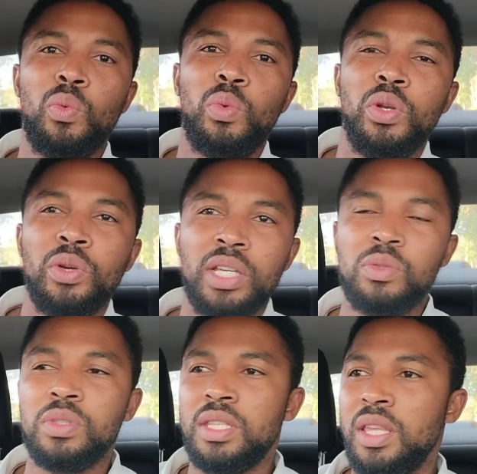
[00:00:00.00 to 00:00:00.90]
we don't get
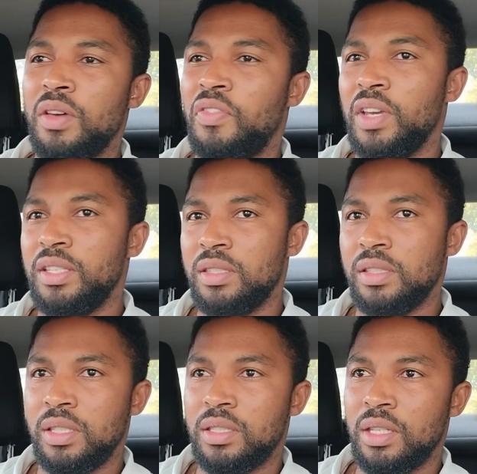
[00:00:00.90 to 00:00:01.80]
to see their
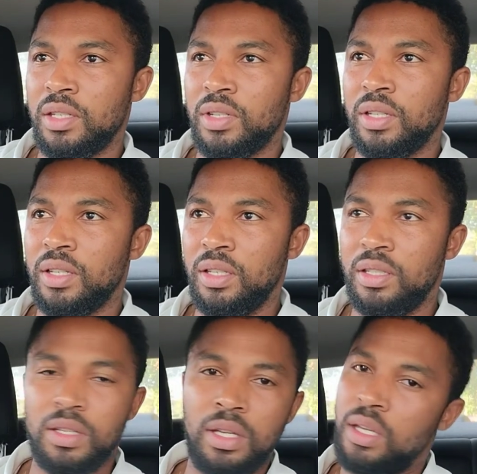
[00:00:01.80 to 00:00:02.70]
faces, etc.
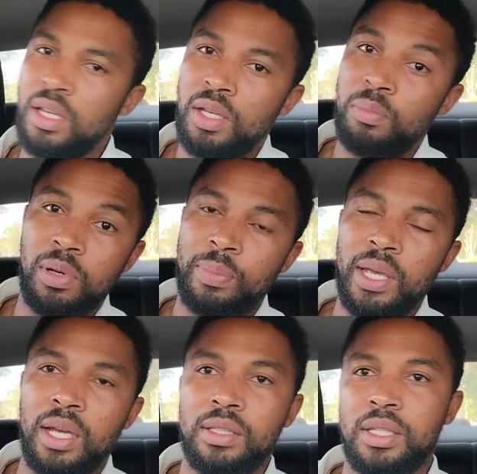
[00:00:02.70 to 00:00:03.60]

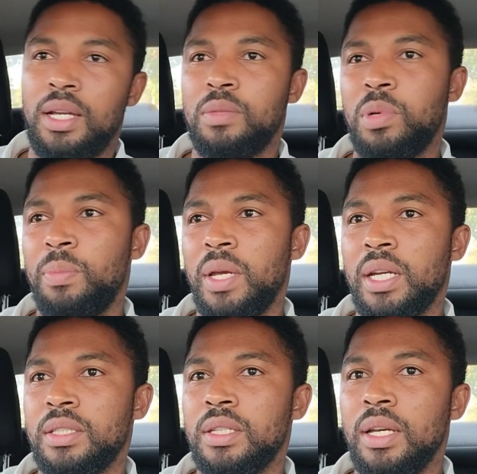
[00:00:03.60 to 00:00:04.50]
Poppy act, guys. Poppy
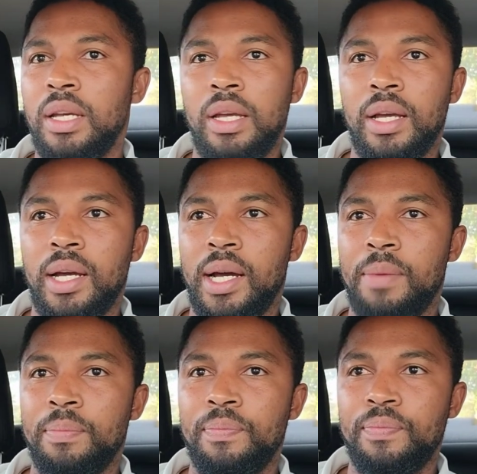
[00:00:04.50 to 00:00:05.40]
act.
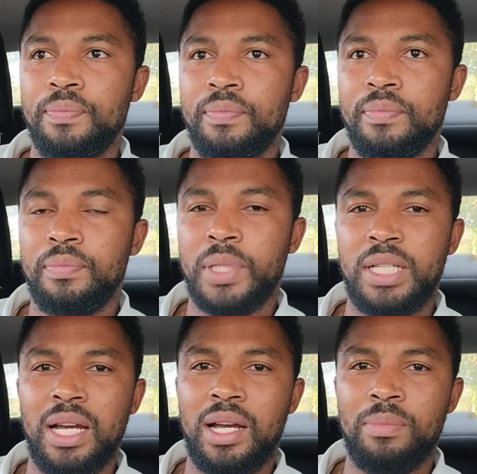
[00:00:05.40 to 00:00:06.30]
Um,
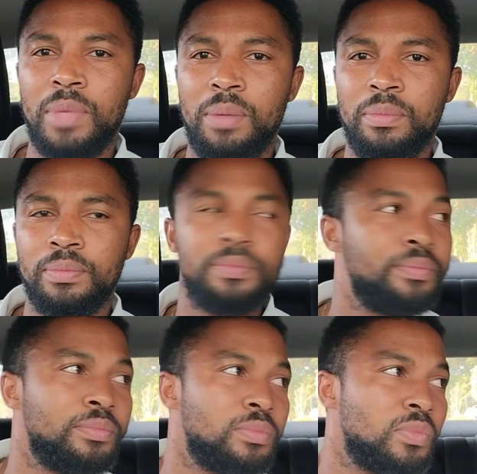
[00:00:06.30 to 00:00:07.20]
but yeah, I'm I'm
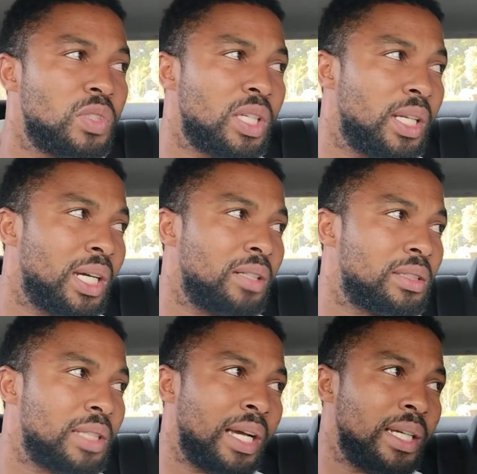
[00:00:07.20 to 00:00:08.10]
chilling
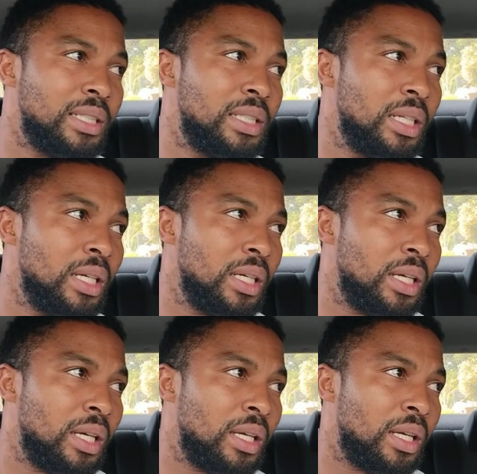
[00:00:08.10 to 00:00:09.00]
outside
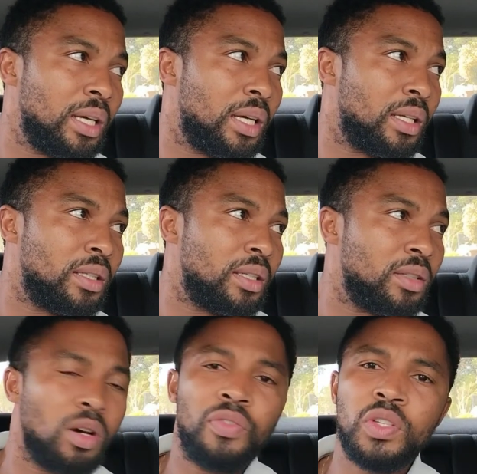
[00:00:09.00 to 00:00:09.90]
in
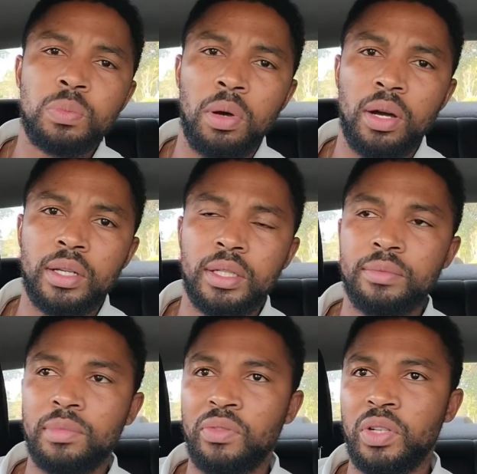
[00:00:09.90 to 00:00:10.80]
an office park.
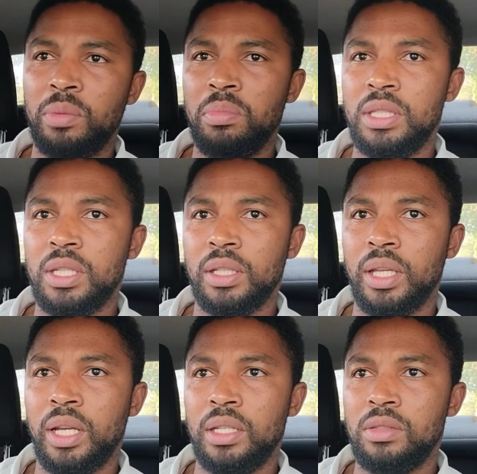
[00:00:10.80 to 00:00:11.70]
I've got a meeting
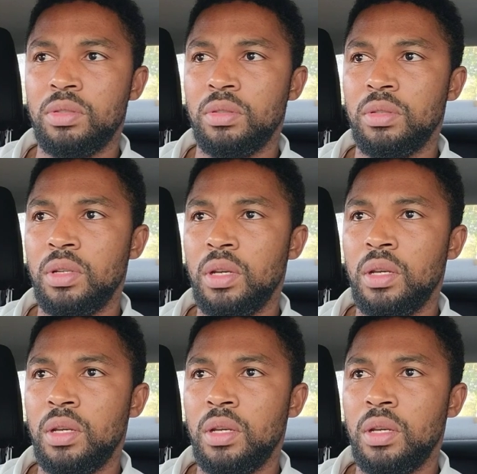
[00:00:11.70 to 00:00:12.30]
that I need to